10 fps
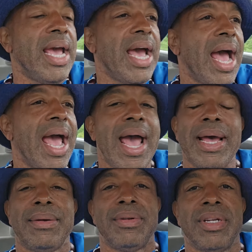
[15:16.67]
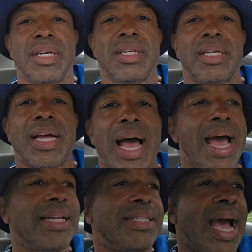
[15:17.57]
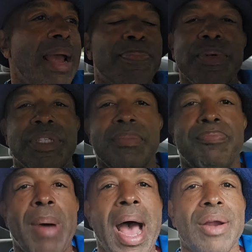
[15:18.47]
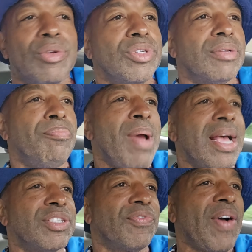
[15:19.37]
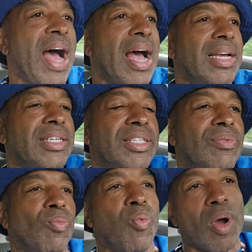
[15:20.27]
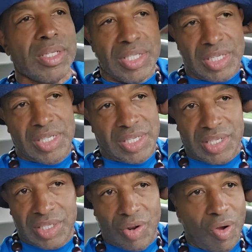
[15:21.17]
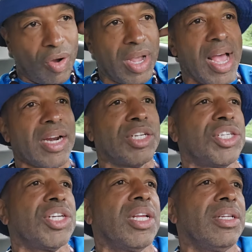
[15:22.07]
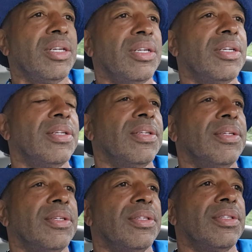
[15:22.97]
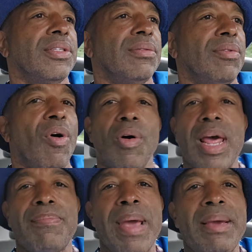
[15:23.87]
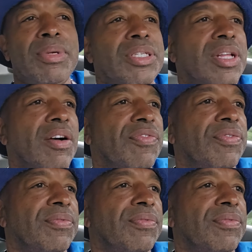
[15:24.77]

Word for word: And I had I had diapers and bottles and pacifiers and onesies and all kind of shit. All that baby stuff.